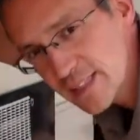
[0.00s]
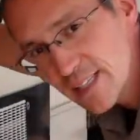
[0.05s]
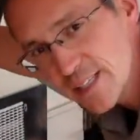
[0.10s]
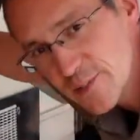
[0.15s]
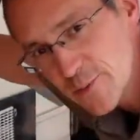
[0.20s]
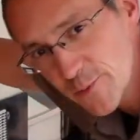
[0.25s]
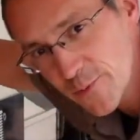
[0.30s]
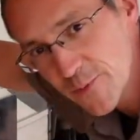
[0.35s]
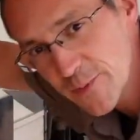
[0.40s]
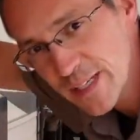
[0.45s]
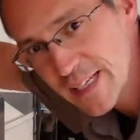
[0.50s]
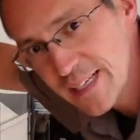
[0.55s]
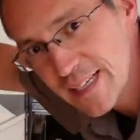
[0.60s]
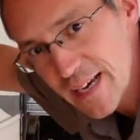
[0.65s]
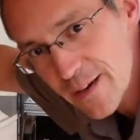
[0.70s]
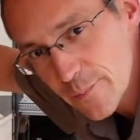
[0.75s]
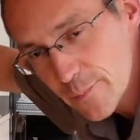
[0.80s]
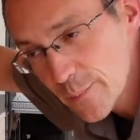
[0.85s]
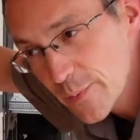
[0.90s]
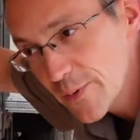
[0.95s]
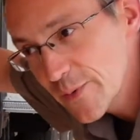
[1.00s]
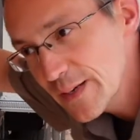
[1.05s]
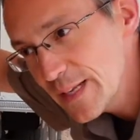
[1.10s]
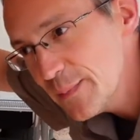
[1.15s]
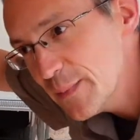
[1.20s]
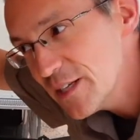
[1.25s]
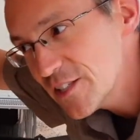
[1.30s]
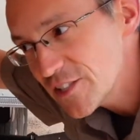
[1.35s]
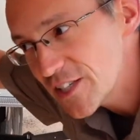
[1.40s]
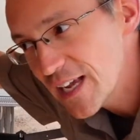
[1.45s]
this readout pretty
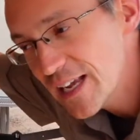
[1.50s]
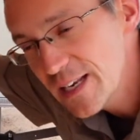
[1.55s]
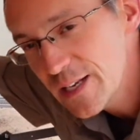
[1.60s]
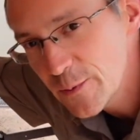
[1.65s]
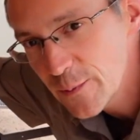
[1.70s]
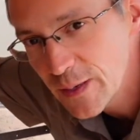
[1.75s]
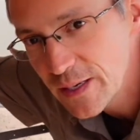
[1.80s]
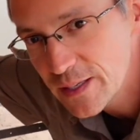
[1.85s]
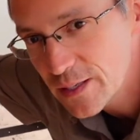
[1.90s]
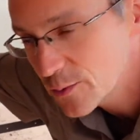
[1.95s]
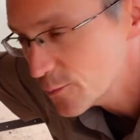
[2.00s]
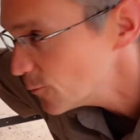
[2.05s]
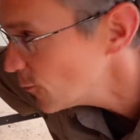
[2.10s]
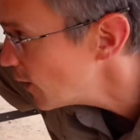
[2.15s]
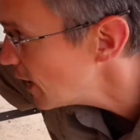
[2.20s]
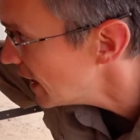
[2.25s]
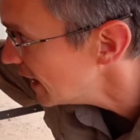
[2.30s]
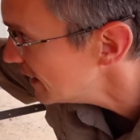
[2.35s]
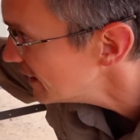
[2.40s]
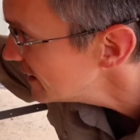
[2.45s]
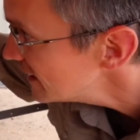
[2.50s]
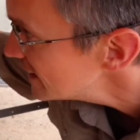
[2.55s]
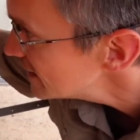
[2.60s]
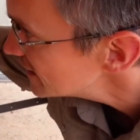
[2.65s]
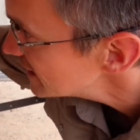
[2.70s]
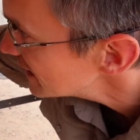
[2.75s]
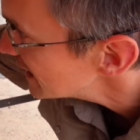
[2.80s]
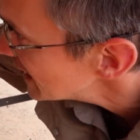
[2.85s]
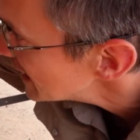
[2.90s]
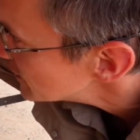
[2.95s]
much anywhere you want.
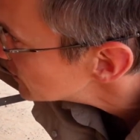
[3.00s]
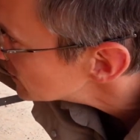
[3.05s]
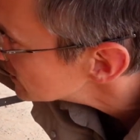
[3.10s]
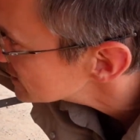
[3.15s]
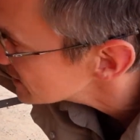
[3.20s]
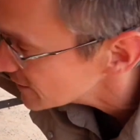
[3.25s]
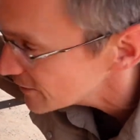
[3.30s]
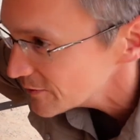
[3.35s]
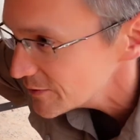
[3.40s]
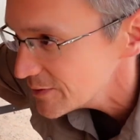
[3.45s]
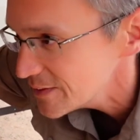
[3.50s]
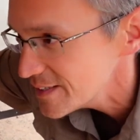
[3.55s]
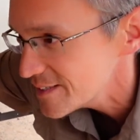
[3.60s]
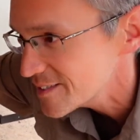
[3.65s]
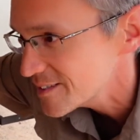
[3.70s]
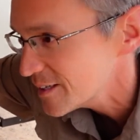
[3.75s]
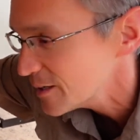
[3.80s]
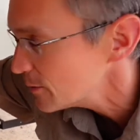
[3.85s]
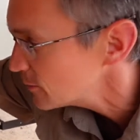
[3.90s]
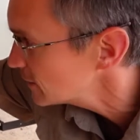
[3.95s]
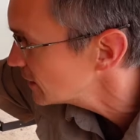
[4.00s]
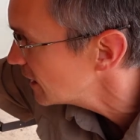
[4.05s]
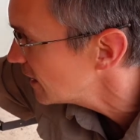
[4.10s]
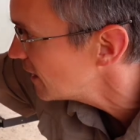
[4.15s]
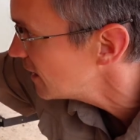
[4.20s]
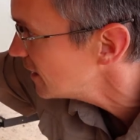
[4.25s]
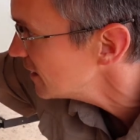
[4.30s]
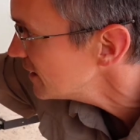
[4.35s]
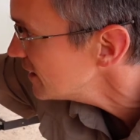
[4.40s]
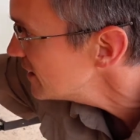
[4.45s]
The cable is only so
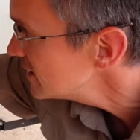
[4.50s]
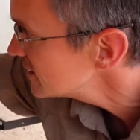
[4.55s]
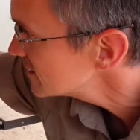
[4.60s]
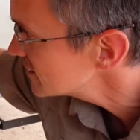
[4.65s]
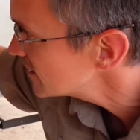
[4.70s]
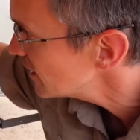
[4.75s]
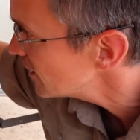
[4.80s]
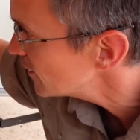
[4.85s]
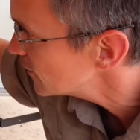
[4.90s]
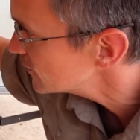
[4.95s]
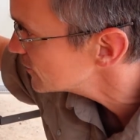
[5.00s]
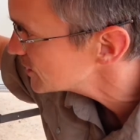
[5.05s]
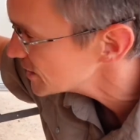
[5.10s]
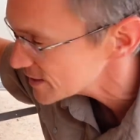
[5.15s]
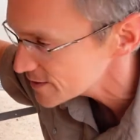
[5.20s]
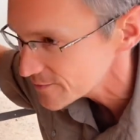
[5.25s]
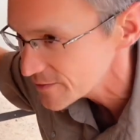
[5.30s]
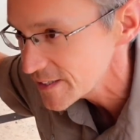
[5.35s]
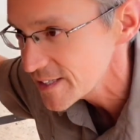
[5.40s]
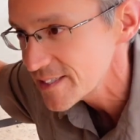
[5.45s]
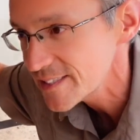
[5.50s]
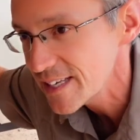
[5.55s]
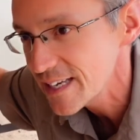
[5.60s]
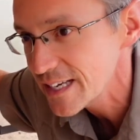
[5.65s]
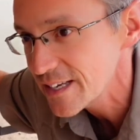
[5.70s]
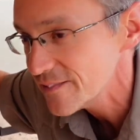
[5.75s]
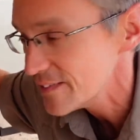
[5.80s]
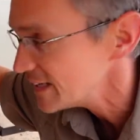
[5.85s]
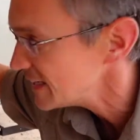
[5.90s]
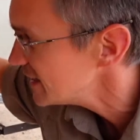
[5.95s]
long, so just for the sake
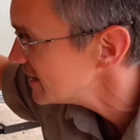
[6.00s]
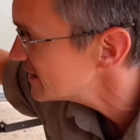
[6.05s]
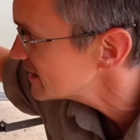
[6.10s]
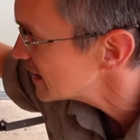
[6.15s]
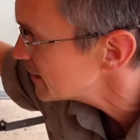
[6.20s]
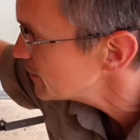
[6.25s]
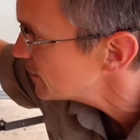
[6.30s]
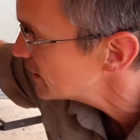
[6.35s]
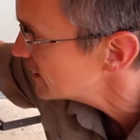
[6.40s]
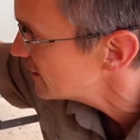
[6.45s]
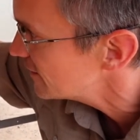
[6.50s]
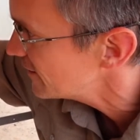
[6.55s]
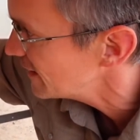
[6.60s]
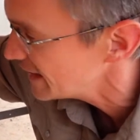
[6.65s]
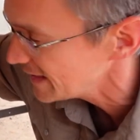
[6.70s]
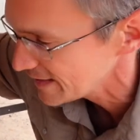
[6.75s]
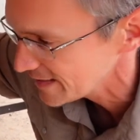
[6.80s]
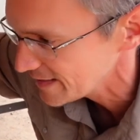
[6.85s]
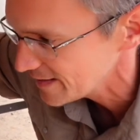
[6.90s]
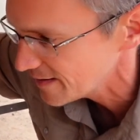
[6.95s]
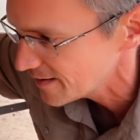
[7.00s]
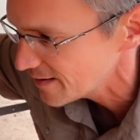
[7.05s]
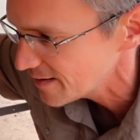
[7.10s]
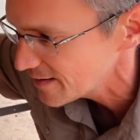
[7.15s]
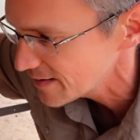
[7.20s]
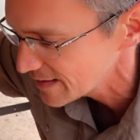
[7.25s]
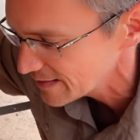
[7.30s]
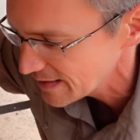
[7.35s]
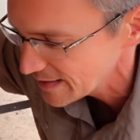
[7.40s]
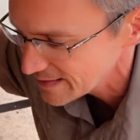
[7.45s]
of ease, I put it right here,
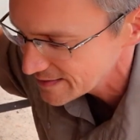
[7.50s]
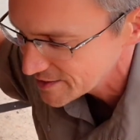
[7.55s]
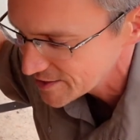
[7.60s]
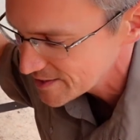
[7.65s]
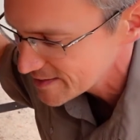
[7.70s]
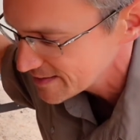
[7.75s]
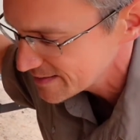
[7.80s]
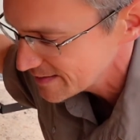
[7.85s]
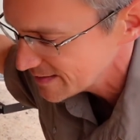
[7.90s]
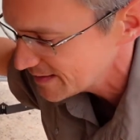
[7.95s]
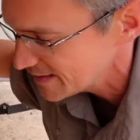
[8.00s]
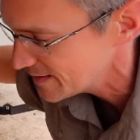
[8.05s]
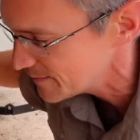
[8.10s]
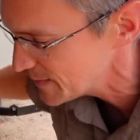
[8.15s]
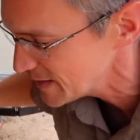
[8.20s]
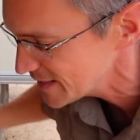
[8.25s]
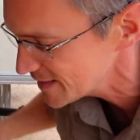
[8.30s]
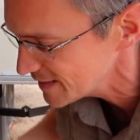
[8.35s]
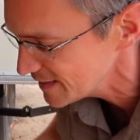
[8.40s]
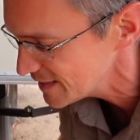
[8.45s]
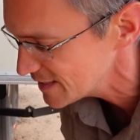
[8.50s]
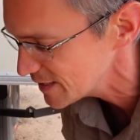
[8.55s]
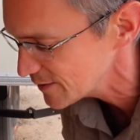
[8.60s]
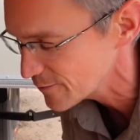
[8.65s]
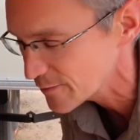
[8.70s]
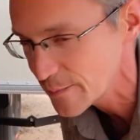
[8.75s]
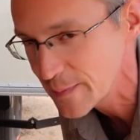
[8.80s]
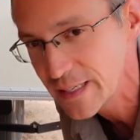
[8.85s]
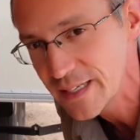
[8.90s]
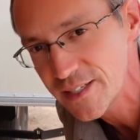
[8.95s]
and that just, it makes it easy
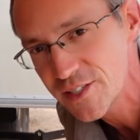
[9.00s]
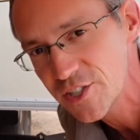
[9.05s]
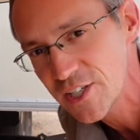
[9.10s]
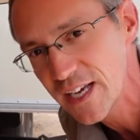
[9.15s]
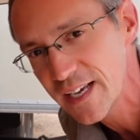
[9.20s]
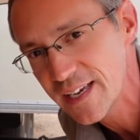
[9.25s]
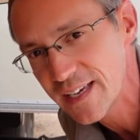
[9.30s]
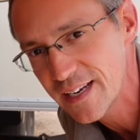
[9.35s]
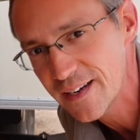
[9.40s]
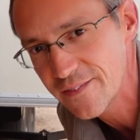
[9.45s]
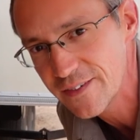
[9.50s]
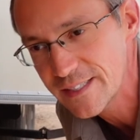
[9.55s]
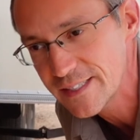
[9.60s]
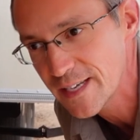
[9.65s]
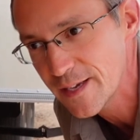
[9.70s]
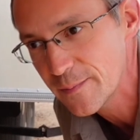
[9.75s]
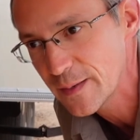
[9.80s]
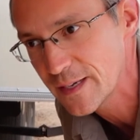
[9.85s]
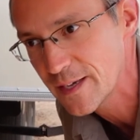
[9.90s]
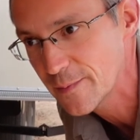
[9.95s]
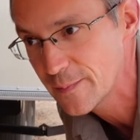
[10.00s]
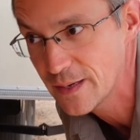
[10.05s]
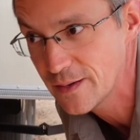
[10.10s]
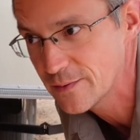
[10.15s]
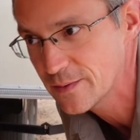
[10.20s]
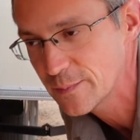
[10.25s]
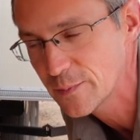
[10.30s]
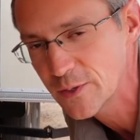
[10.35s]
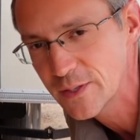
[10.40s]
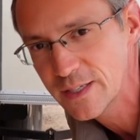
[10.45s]
for me to check it every time I come out
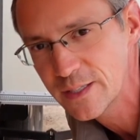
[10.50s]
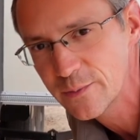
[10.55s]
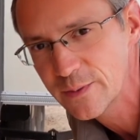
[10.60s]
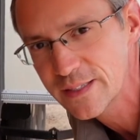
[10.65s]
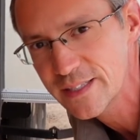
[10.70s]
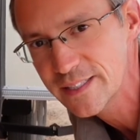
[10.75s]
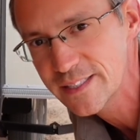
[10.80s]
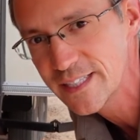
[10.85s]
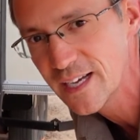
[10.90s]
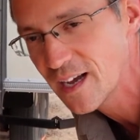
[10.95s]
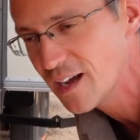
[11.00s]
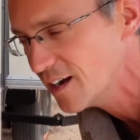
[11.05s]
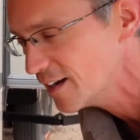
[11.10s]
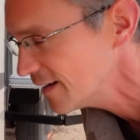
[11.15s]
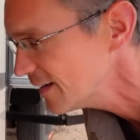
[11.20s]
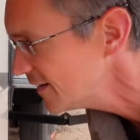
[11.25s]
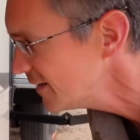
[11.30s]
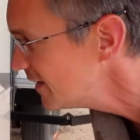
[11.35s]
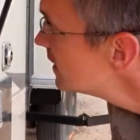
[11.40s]
in the morning with the dog.